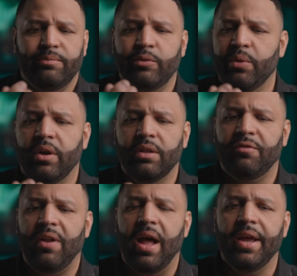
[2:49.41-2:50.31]
do it on the
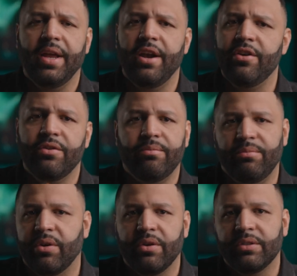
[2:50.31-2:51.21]
fly and
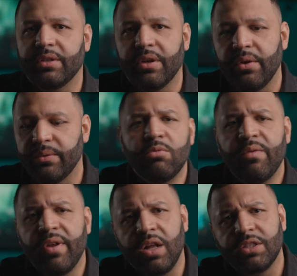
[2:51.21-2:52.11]
you're good to go.
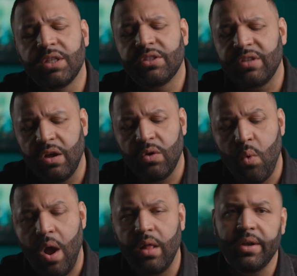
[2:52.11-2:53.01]
Moving on to the sound
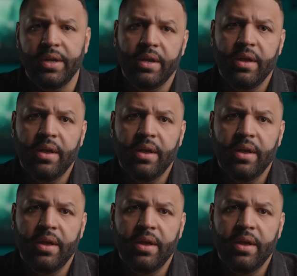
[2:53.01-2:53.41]
quality.